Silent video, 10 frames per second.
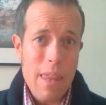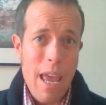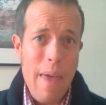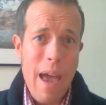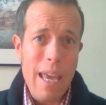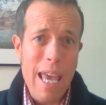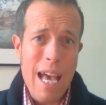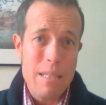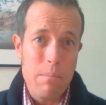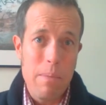And that
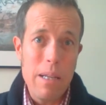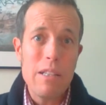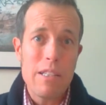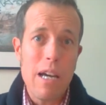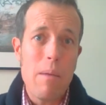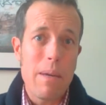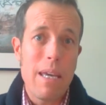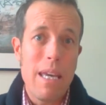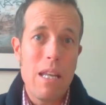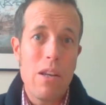gas builds up
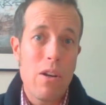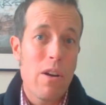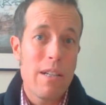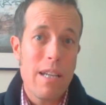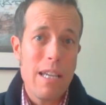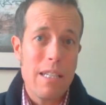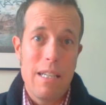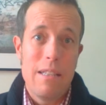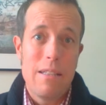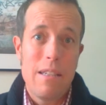in your
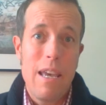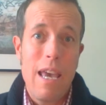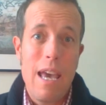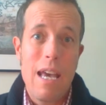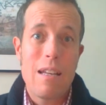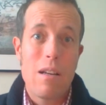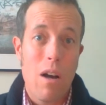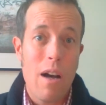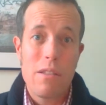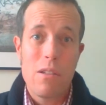intestines and
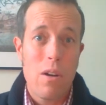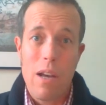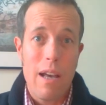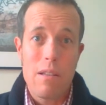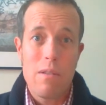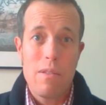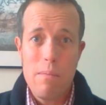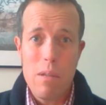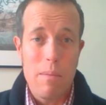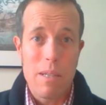causes all kinds of
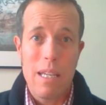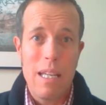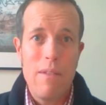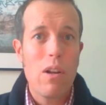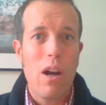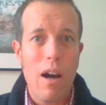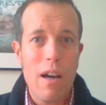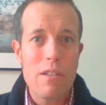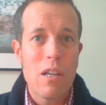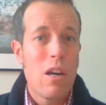symptoms. It can even
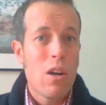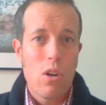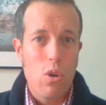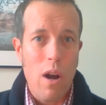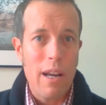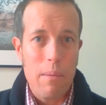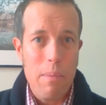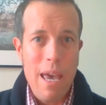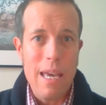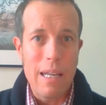cause chronic
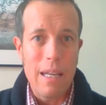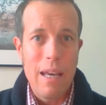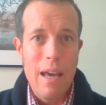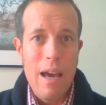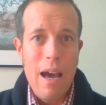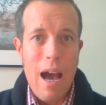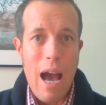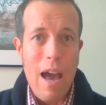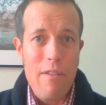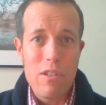pain.
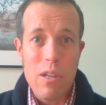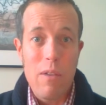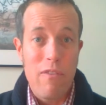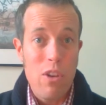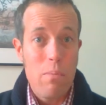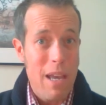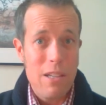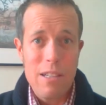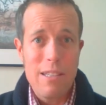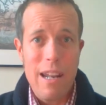I have a few
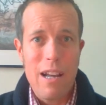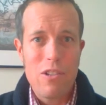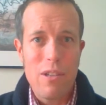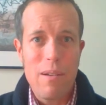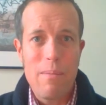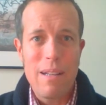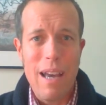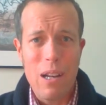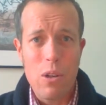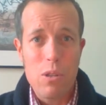patients that actually have been
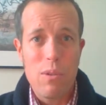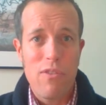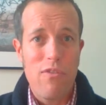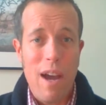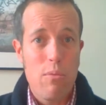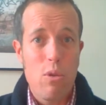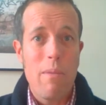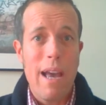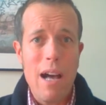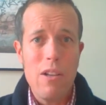diagnosed with
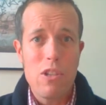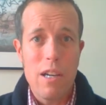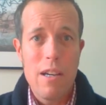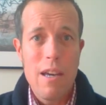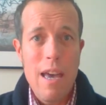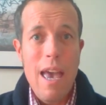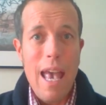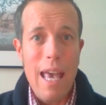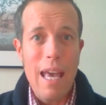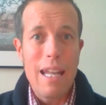fibromyalgia,
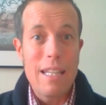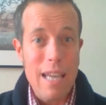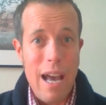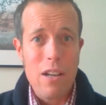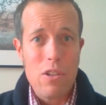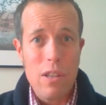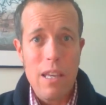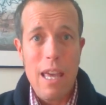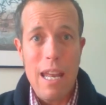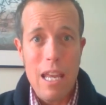and it's
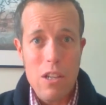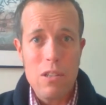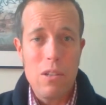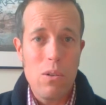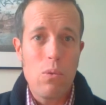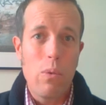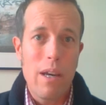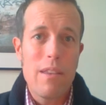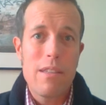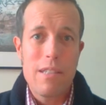actually an issue
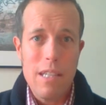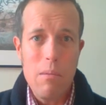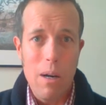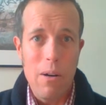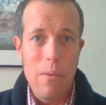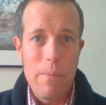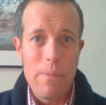with SIBO.